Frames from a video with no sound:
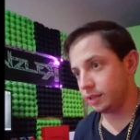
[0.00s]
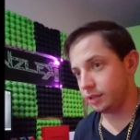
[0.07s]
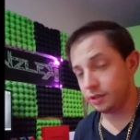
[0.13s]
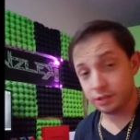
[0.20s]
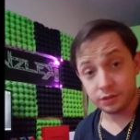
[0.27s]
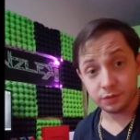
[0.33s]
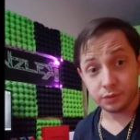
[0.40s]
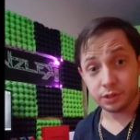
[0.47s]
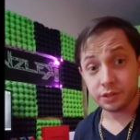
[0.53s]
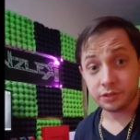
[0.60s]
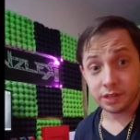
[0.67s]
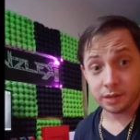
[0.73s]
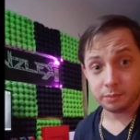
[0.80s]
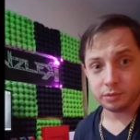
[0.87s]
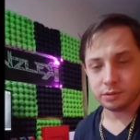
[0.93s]
This, for
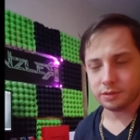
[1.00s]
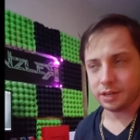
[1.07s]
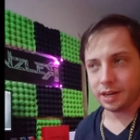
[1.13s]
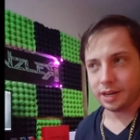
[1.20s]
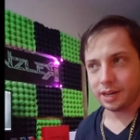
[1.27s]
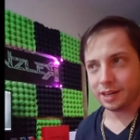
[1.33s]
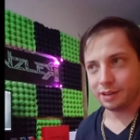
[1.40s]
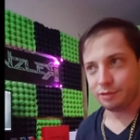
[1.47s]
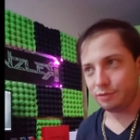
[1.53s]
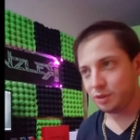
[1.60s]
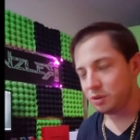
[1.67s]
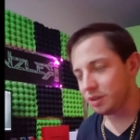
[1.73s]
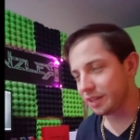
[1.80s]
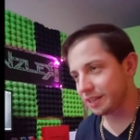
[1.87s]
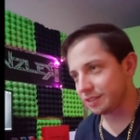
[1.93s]
example, I
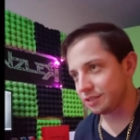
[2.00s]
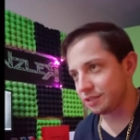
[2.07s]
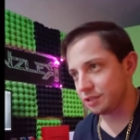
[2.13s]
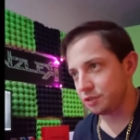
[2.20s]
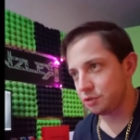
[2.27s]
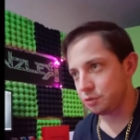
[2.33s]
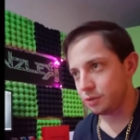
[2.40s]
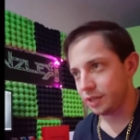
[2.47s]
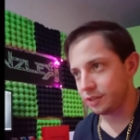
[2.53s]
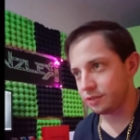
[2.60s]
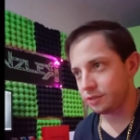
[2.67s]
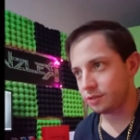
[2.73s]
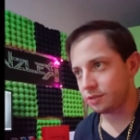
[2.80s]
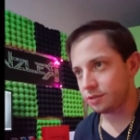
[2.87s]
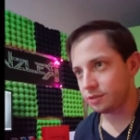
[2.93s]
feel like it's an issue that
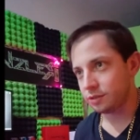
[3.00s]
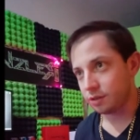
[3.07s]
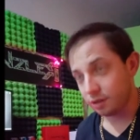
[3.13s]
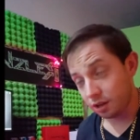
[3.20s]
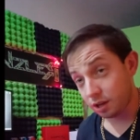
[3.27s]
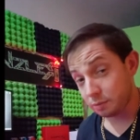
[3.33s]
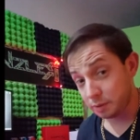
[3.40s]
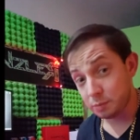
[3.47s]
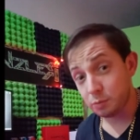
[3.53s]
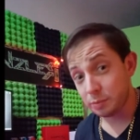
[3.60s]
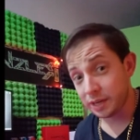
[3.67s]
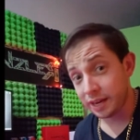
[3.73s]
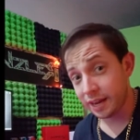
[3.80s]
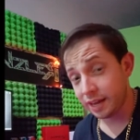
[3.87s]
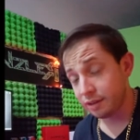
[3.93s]
a lot of people
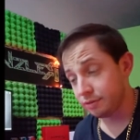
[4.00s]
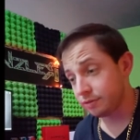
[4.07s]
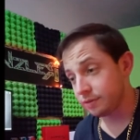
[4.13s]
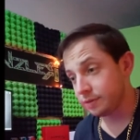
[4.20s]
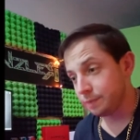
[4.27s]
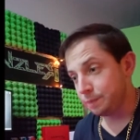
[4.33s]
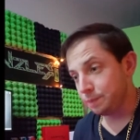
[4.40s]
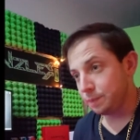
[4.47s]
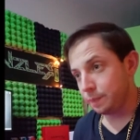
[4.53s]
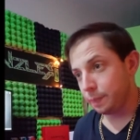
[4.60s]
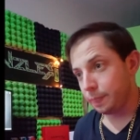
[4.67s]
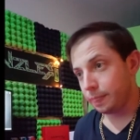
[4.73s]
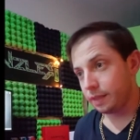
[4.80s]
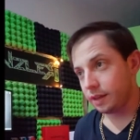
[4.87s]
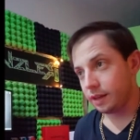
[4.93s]
may have,
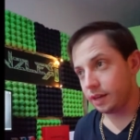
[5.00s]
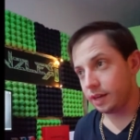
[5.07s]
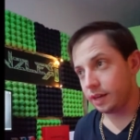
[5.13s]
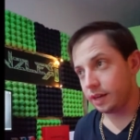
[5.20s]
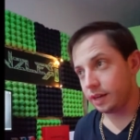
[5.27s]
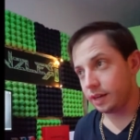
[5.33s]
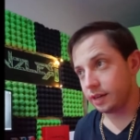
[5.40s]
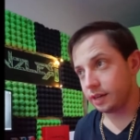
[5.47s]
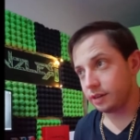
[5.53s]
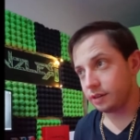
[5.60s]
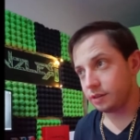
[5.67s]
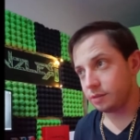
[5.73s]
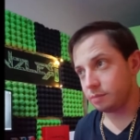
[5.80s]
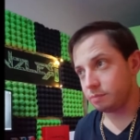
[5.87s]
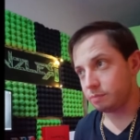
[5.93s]

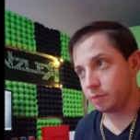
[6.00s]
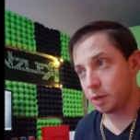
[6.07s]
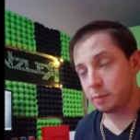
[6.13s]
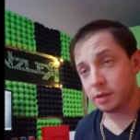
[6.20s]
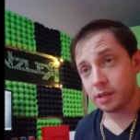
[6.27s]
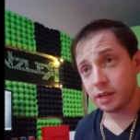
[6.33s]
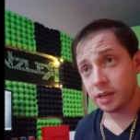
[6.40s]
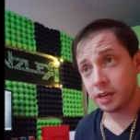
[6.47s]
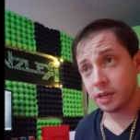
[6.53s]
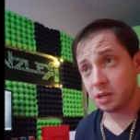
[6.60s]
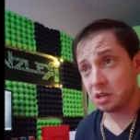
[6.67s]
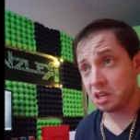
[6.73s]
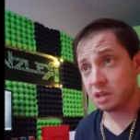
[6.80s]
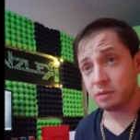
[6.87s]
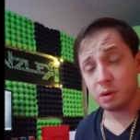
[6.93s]
and maybe they
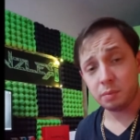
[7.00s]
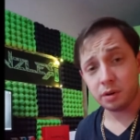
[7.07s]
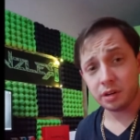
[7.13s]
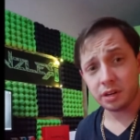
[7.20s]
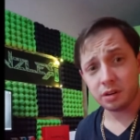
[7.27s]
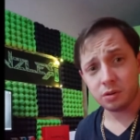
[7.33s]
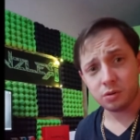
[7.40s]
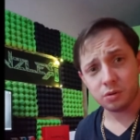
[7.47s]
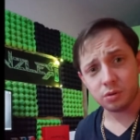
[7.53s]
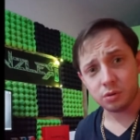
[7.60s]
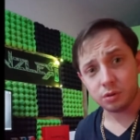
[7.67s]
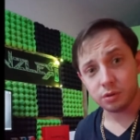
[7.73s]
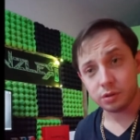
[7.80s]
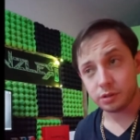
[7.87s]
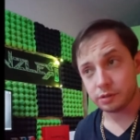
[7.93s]
give up on it,
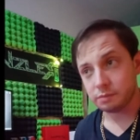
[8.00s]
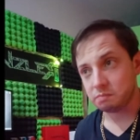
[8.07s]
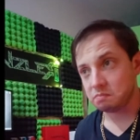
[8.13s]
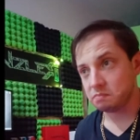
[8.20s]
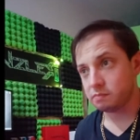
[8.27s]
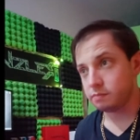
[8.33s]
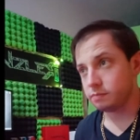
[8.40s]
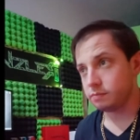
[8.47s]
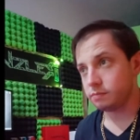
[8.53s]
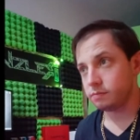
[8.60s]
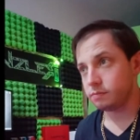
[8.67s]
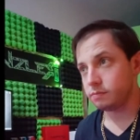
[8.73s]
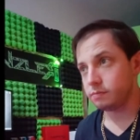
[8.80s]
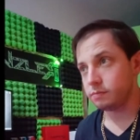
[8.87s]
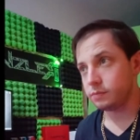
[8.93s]
or
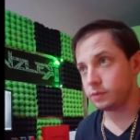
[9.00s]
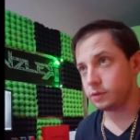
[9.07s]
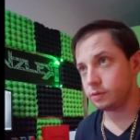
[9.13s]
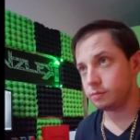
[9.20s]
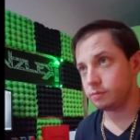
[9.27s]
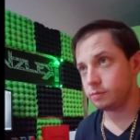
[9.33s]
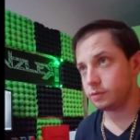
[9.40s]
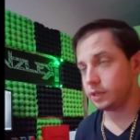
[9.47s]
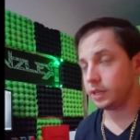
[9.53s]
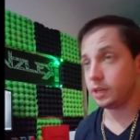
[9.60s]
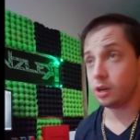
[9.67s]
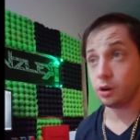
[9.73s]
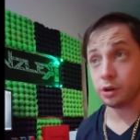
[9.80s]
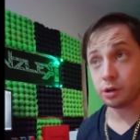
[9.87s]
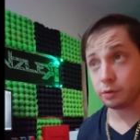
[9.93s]
they
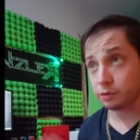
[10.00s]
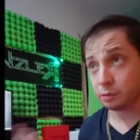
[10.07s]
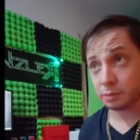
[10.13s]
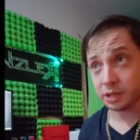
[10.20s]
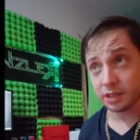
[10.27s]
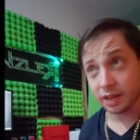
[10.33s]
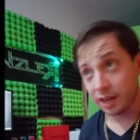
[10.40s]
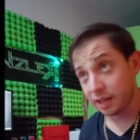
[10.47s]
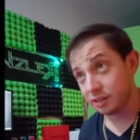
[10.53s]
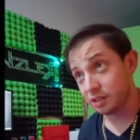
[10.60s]
heard of somebody that had